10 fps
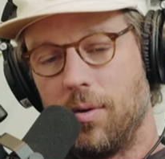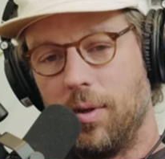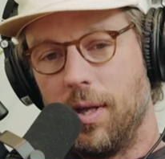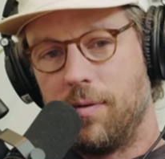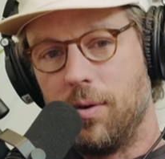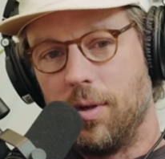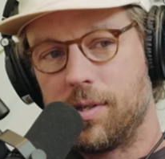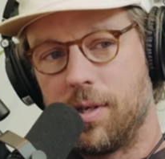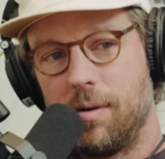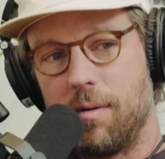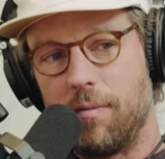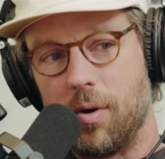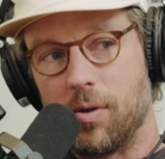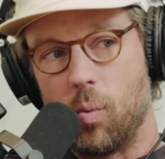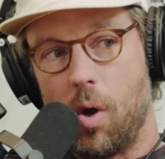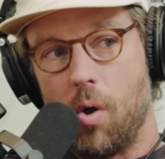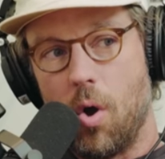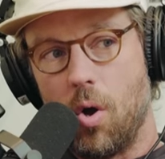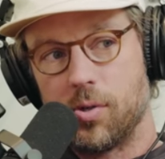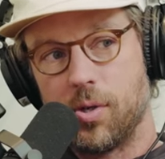catch you, it. If you listen in reverse while
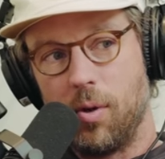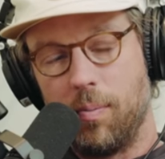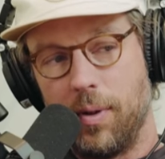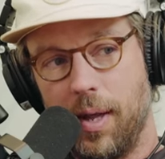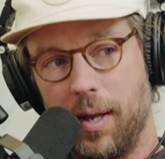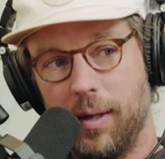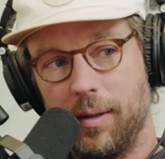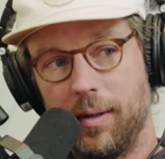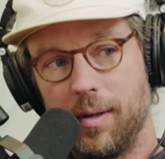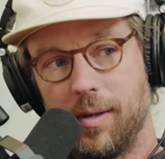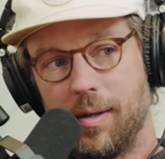also playing